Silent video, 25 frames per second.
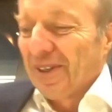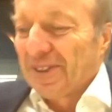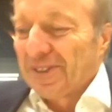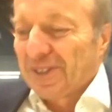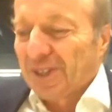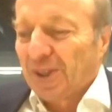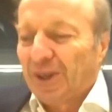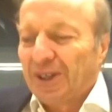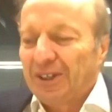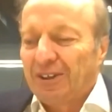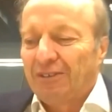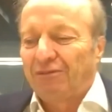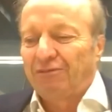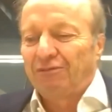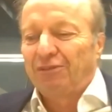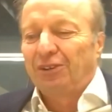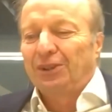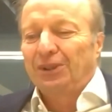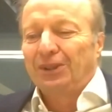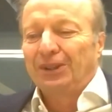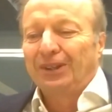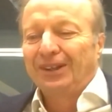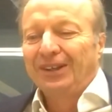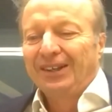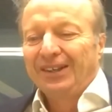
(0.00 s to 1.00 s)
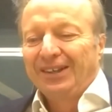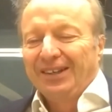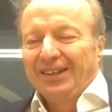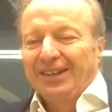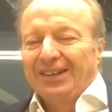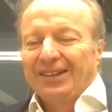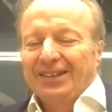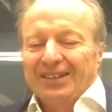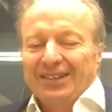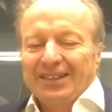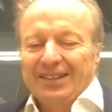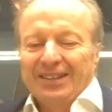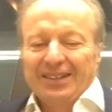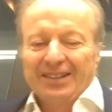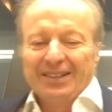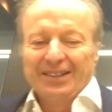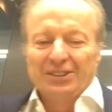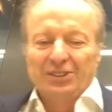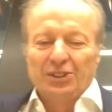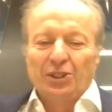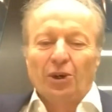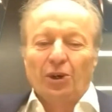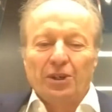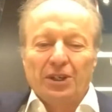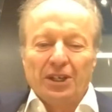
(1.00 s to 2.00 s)
quite a full
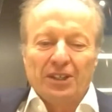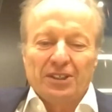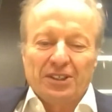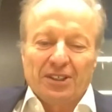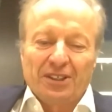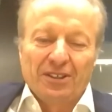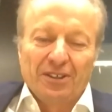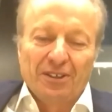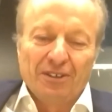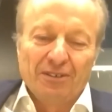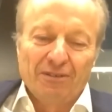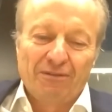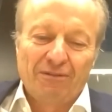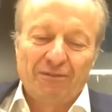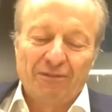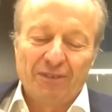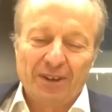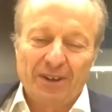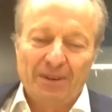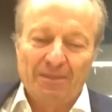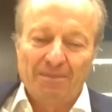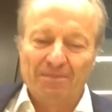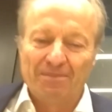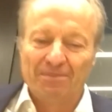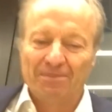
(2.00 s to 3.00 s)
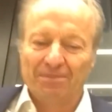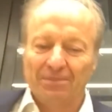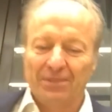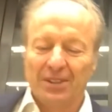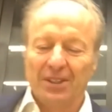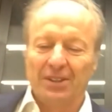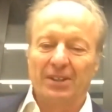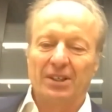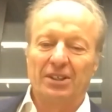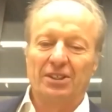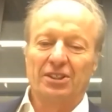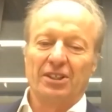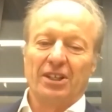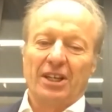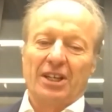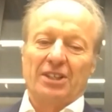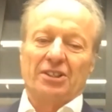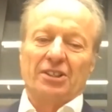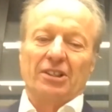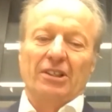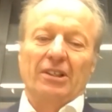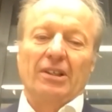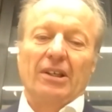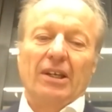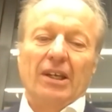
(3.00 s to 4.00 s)
docket of
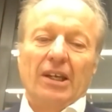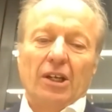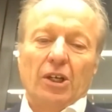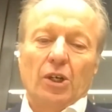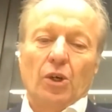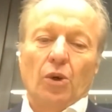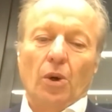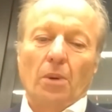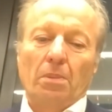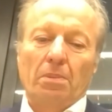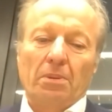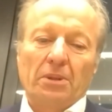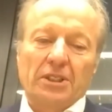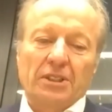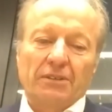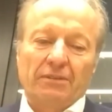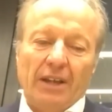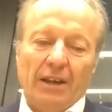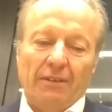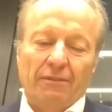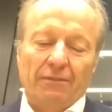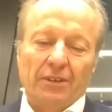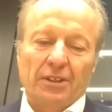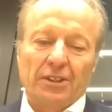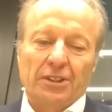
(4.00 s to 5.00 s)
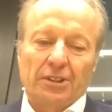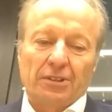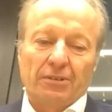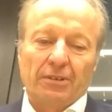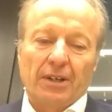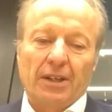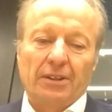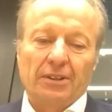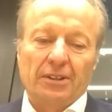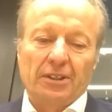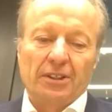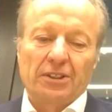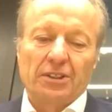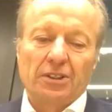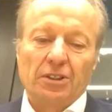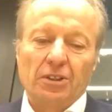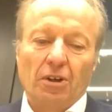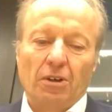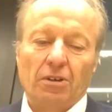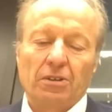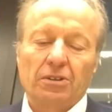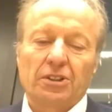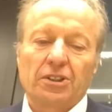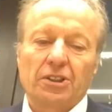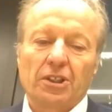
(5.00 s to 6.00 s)
international cooperative efforts around this.
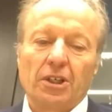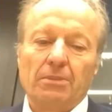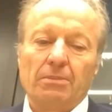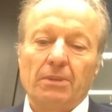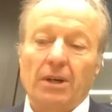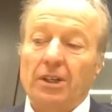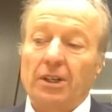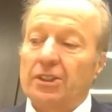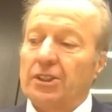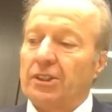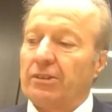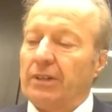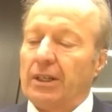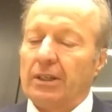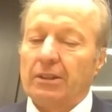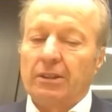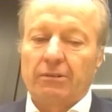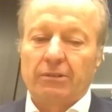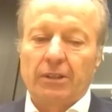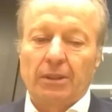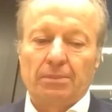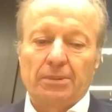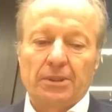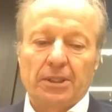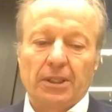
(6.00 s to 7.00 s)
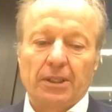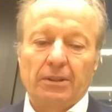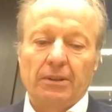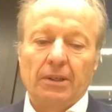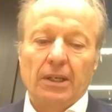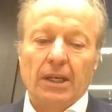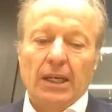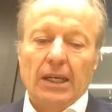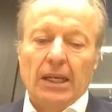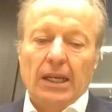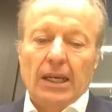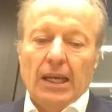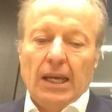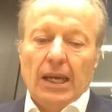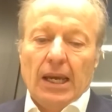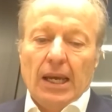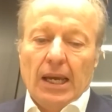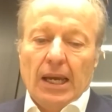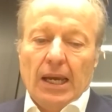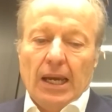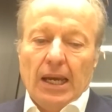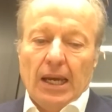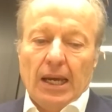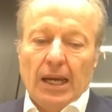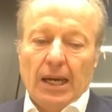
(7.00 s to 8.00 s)
Not so much around crypto.
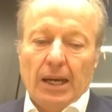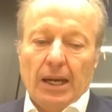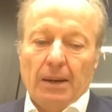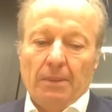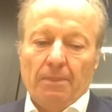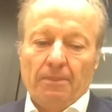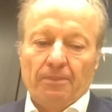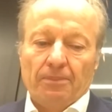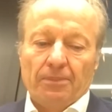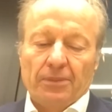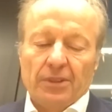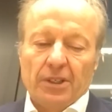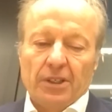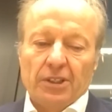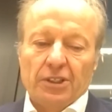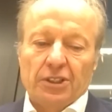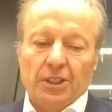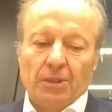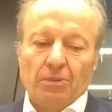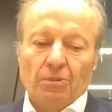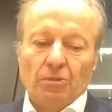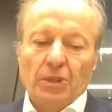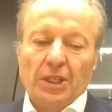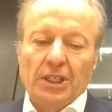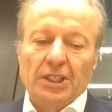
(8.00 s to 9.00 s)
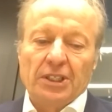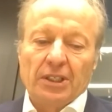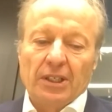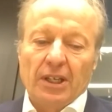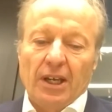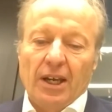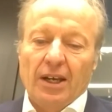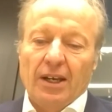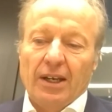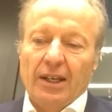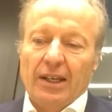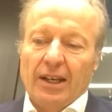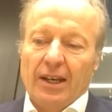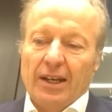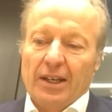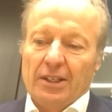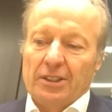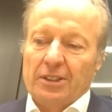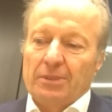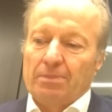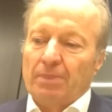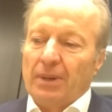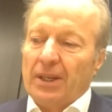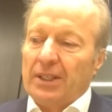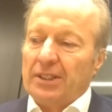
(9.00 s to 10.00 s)
Some recent
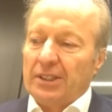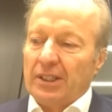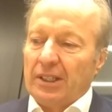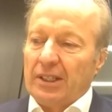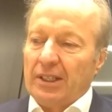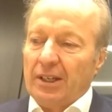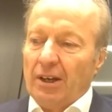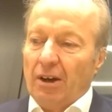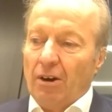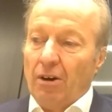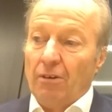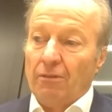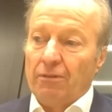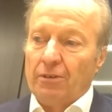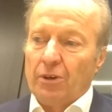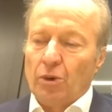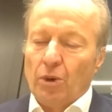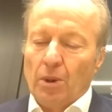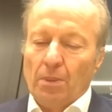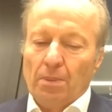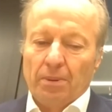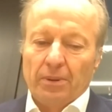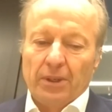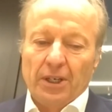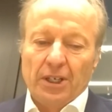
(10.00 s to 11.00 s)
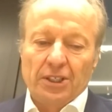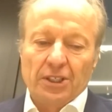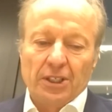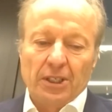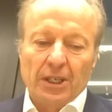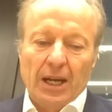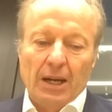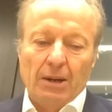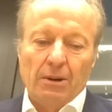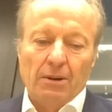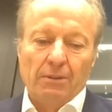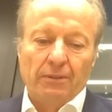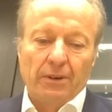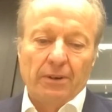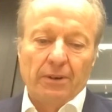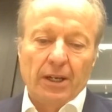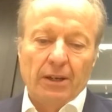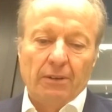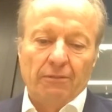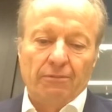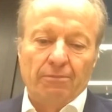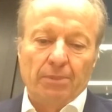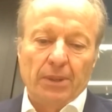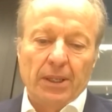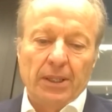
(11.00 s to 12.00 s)
highlights, basically, of cooperation, however,
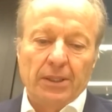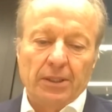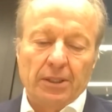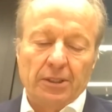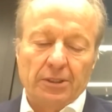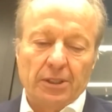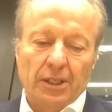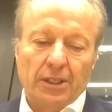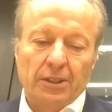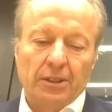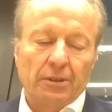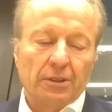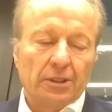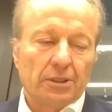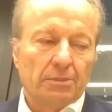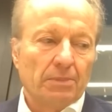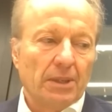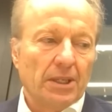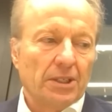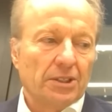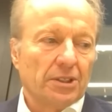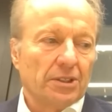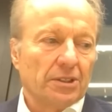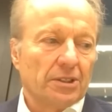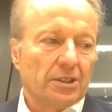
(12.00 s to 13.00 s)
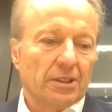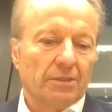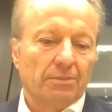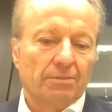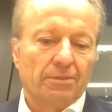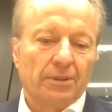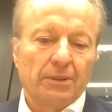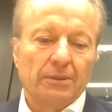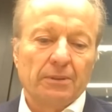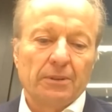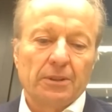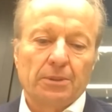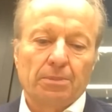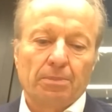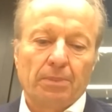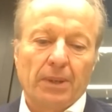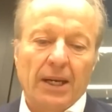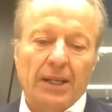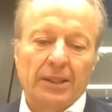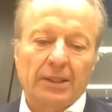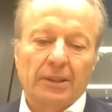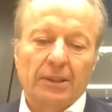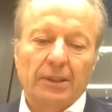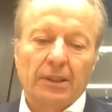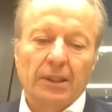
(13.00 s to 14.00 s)
have been, as I know it's mentioned in the previous
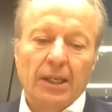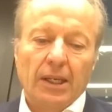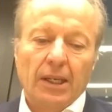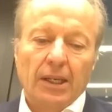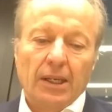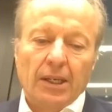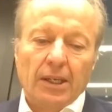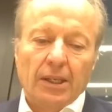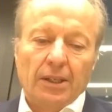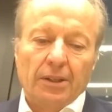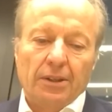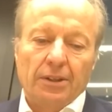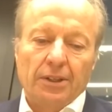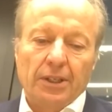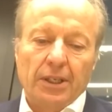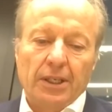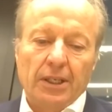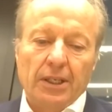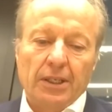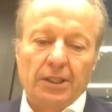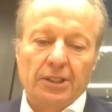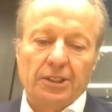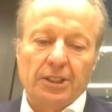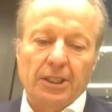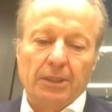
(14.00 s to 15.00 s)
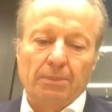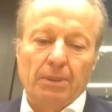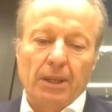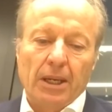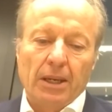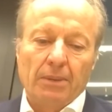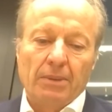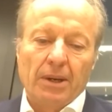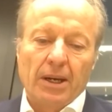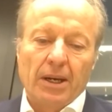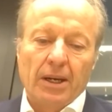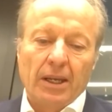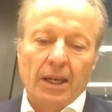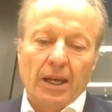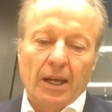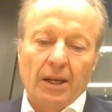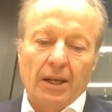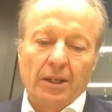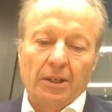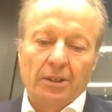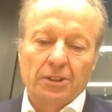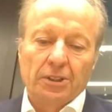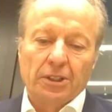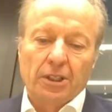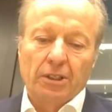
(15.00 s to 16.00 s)
panel, the CPMI
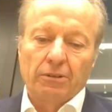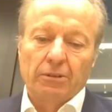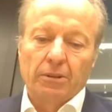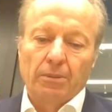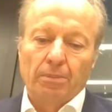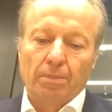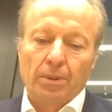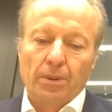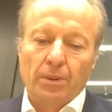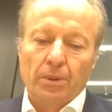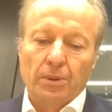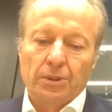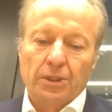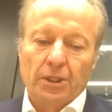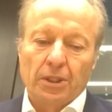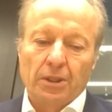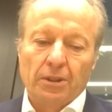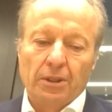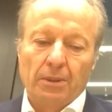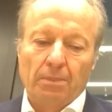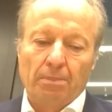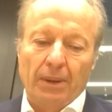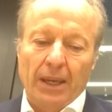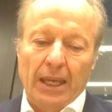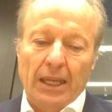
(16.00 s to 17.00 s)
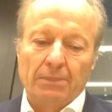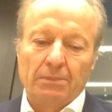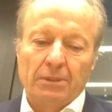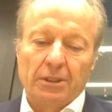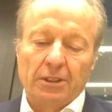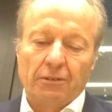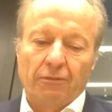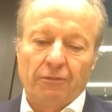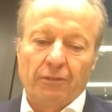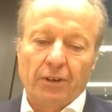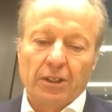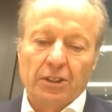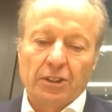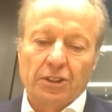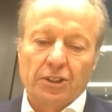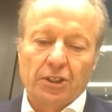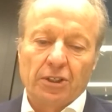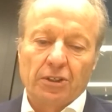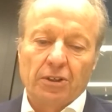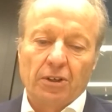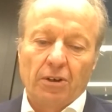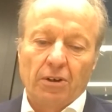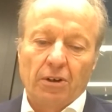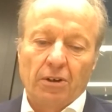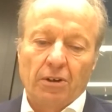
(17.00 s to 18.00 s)
IOSCO report on the payment
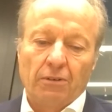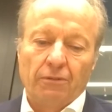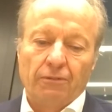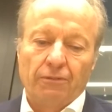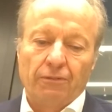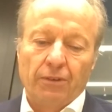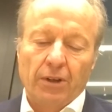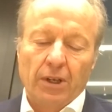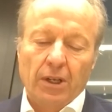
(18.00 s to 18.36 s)
function of